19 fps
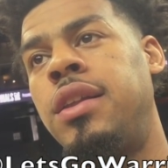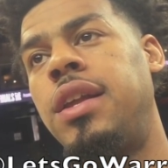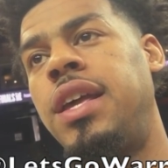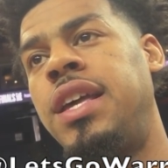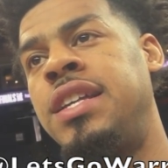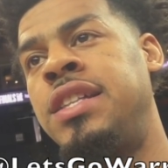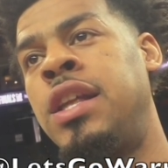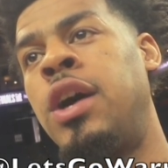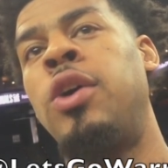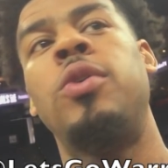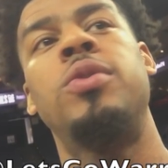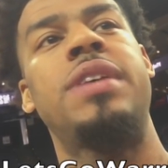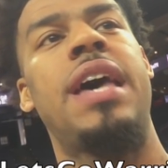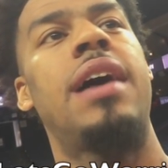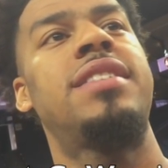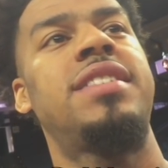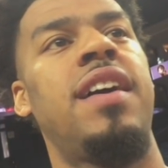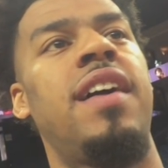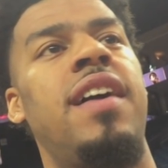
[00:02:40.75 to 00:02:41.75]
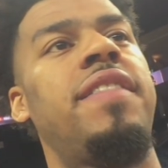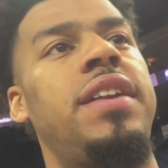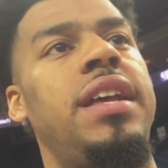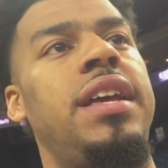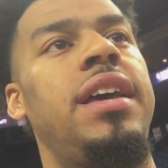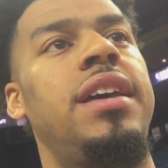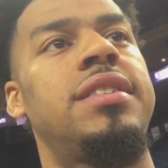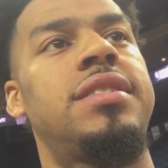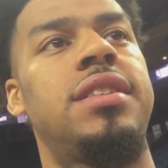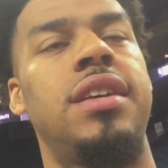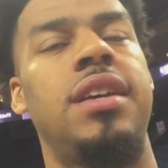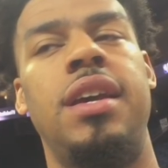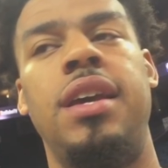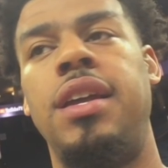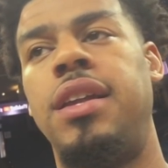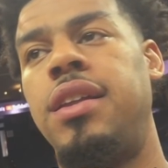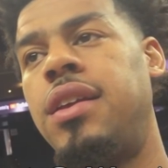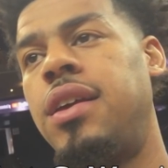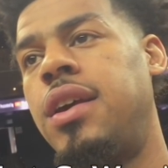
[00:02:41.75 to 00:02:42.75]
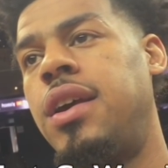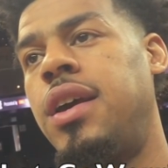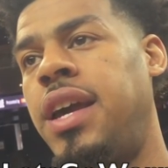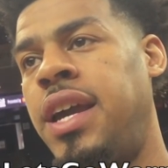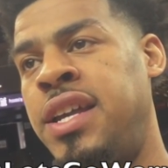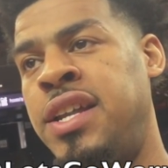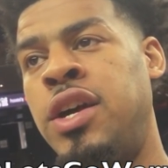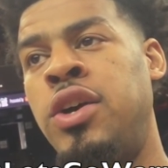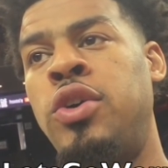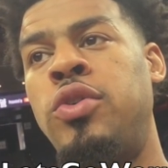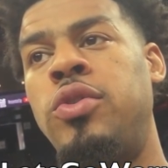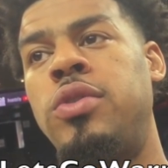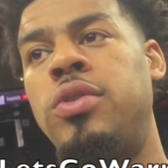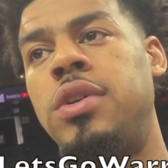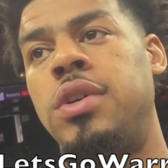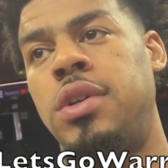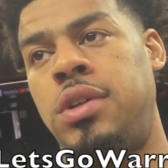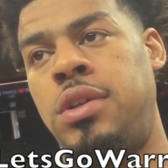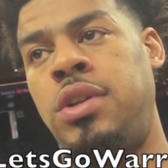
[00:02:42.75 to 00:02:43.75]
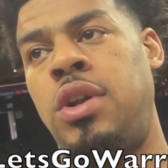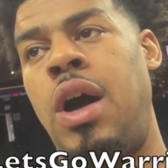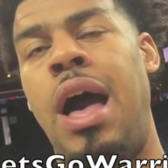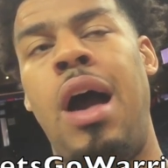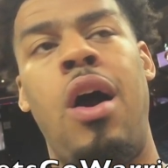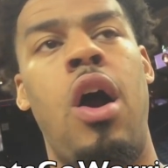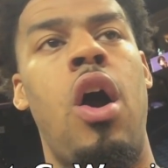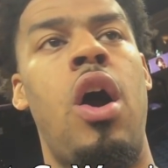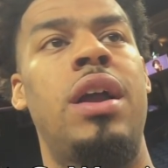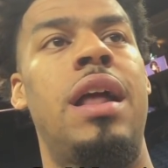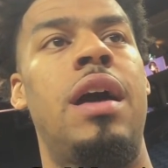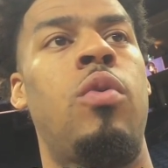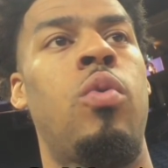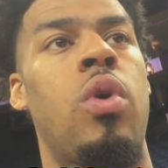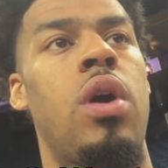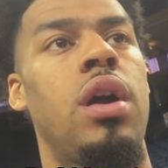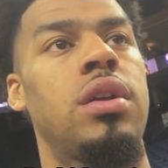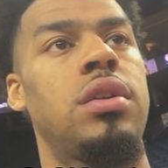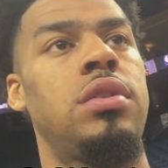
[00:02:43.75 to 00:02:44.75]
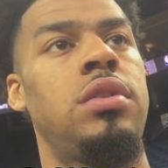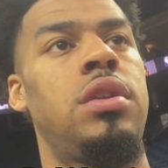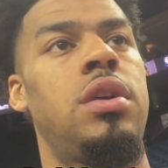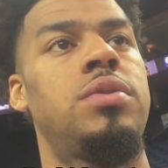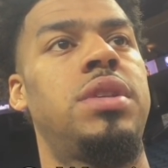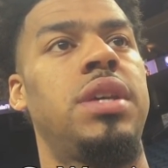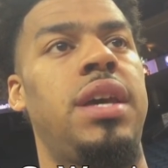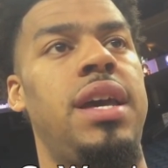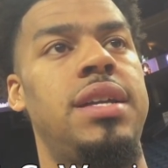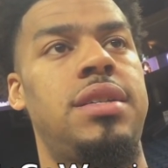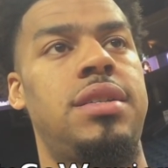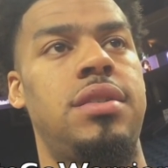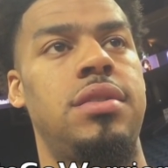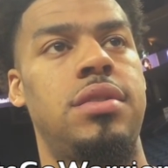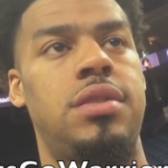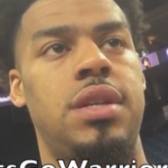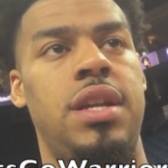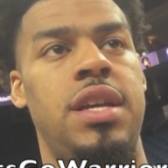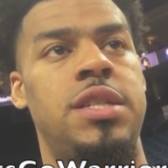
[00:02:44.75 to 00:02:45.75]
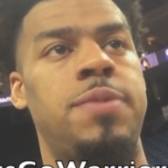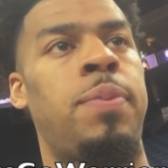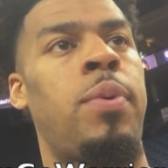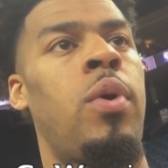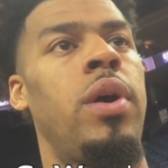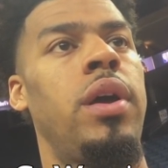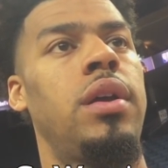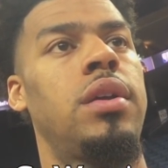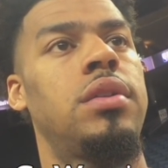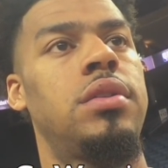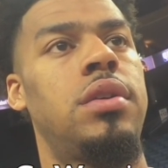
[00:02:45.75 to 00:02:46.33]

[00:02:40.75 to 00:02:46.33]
he knows how tough it is, and he know, you know, how hard I work, you know, to get to this point.